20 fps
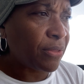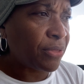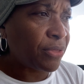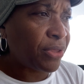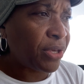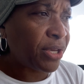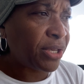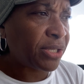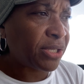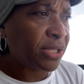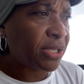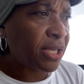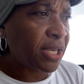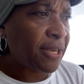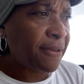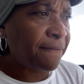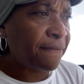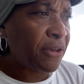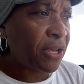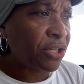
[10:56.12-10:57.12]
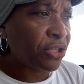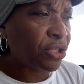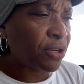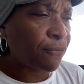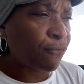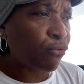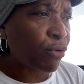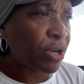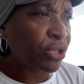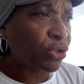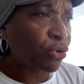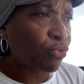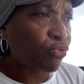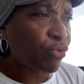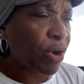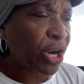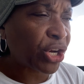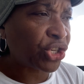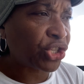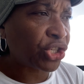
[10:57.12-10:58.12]
this event of
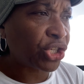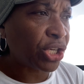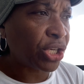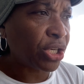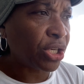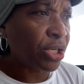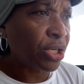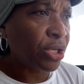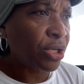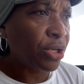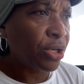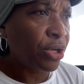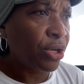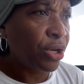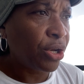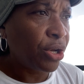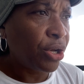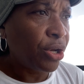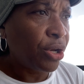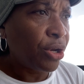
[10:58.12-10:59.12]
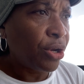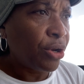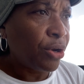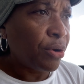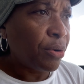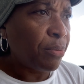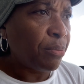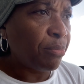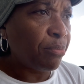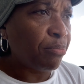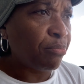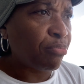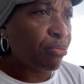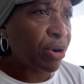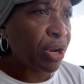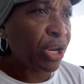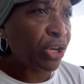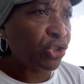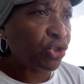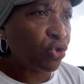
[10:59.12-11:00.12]
resurrection
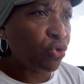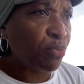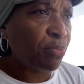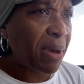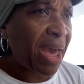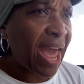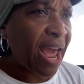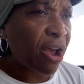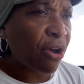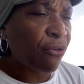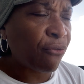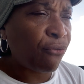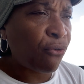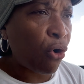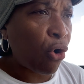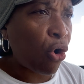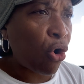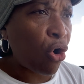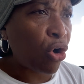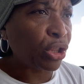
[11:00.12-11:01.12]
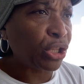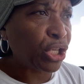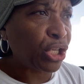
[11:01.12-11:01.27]
brings you back for all